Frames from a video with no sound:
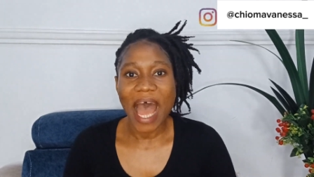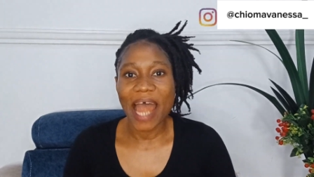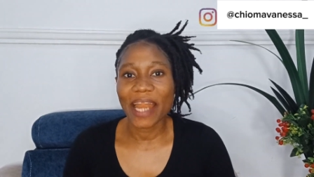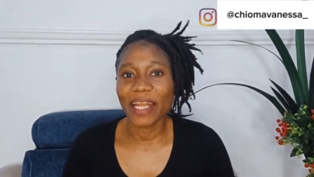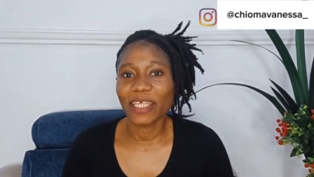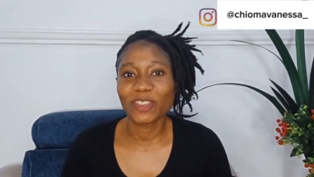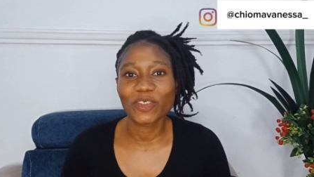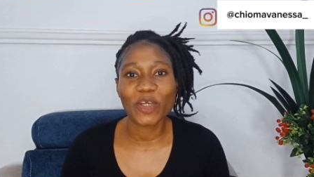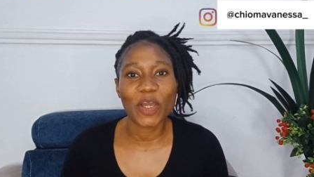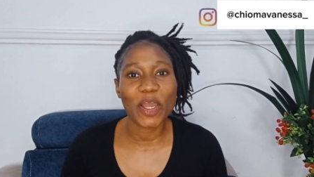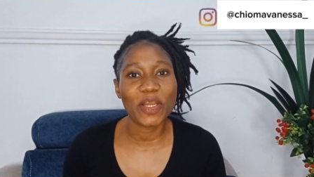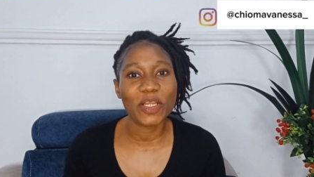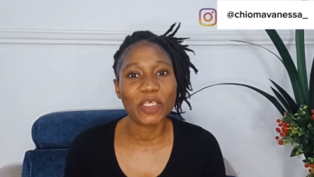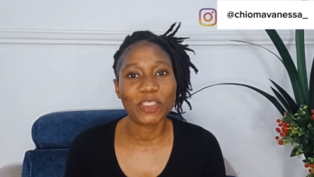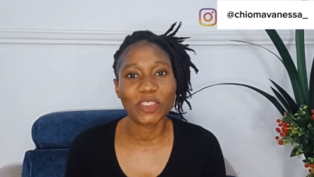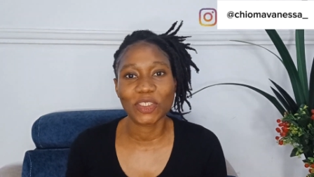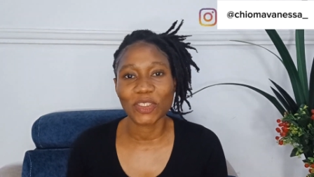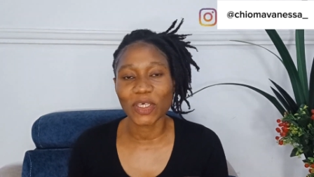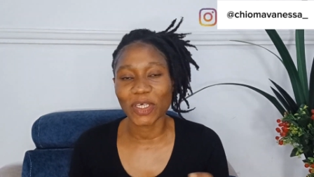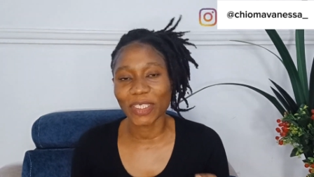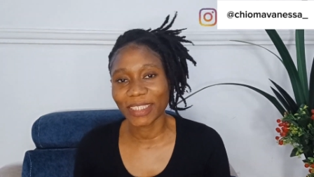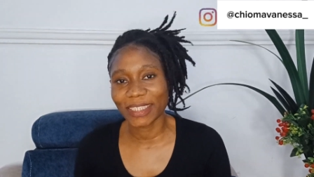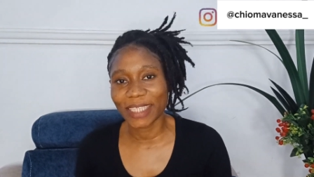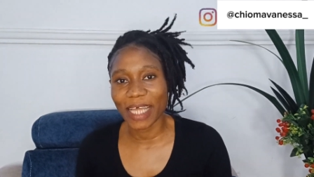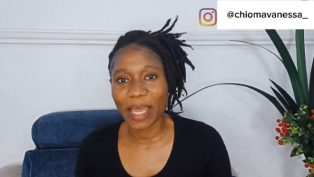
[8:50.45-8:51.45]
and it's going to
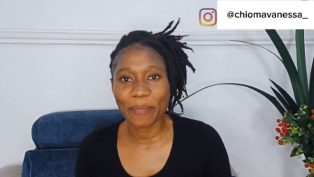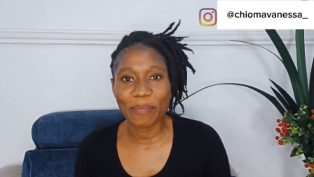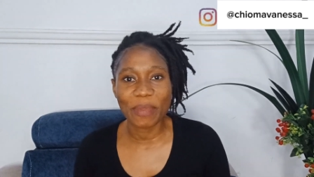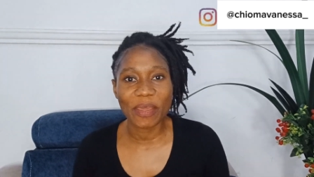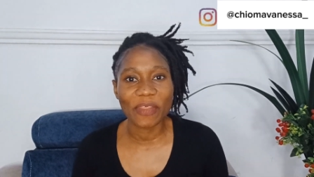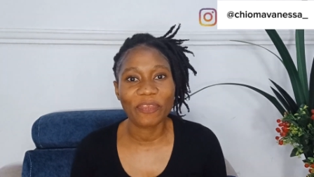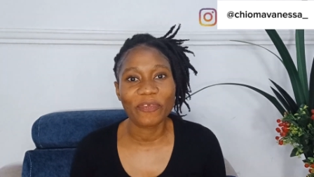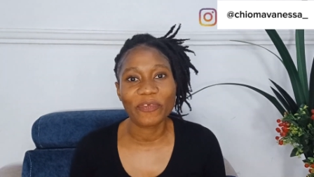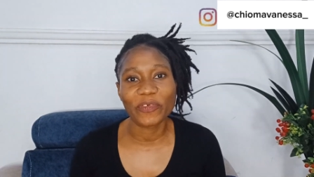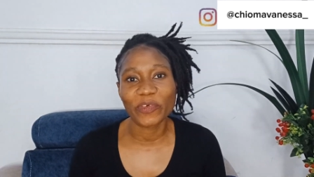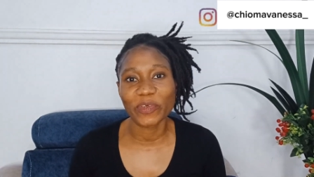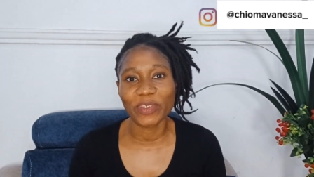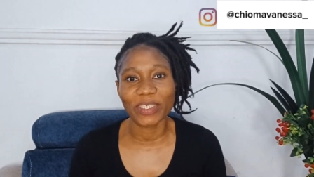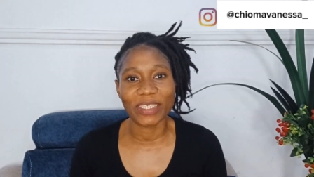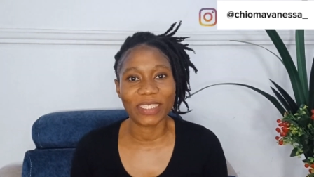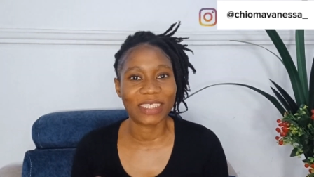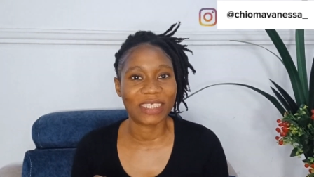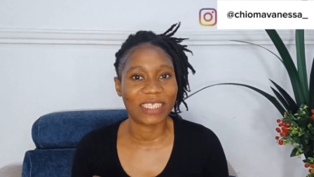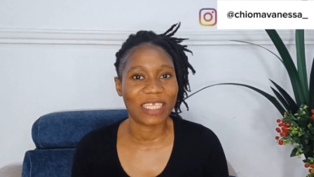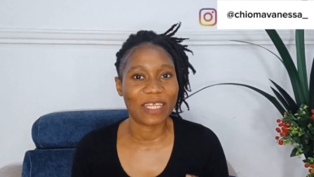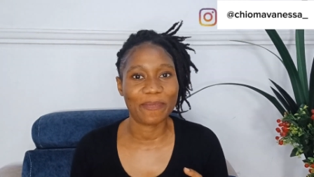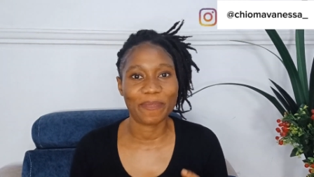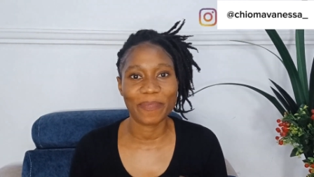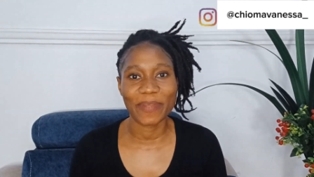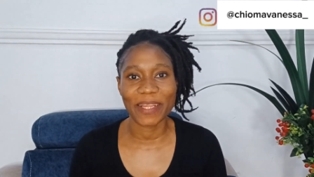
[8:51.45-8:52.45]
sustain me through the
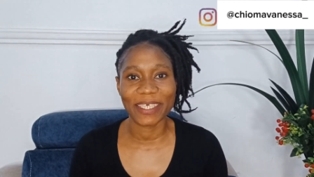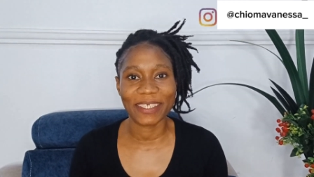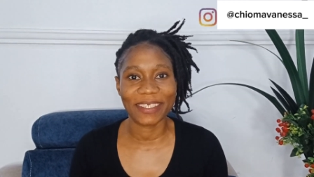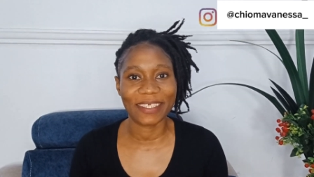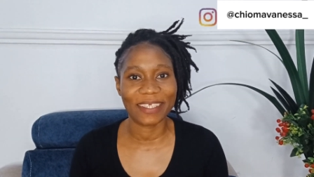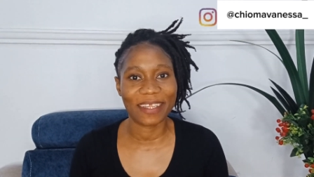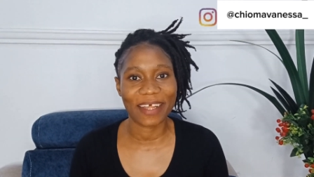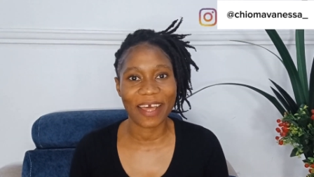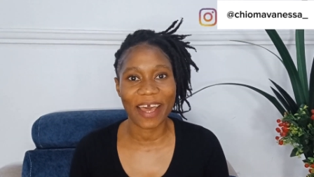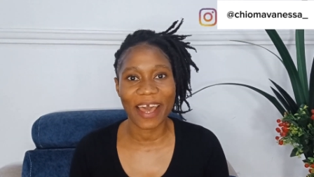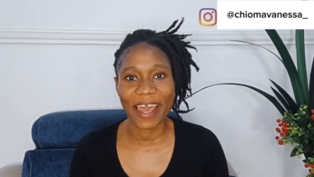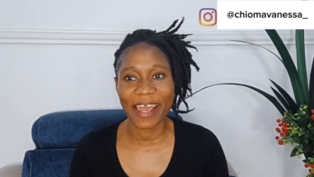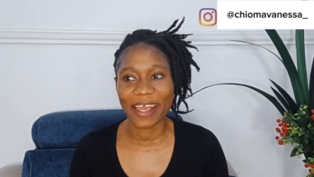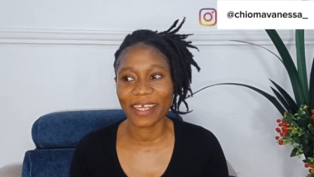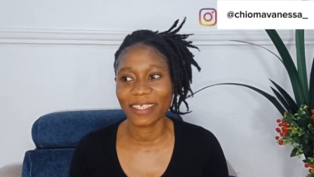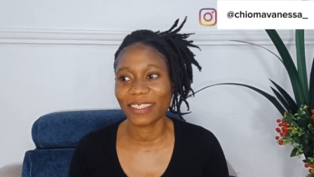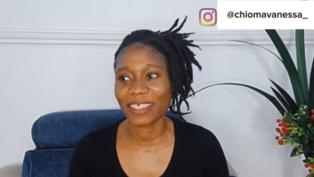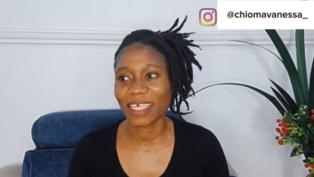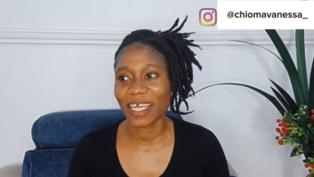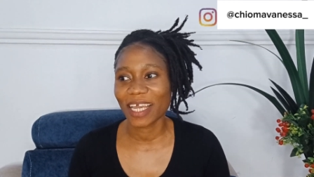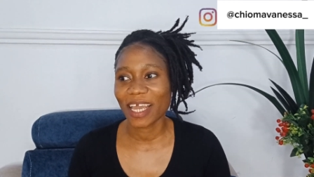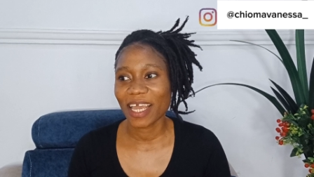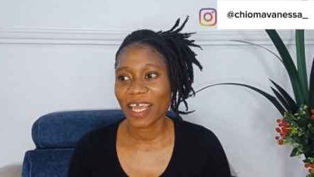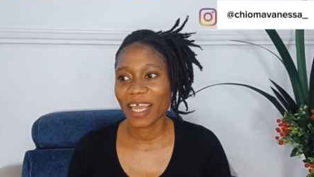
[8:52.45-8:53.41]
sleepless night.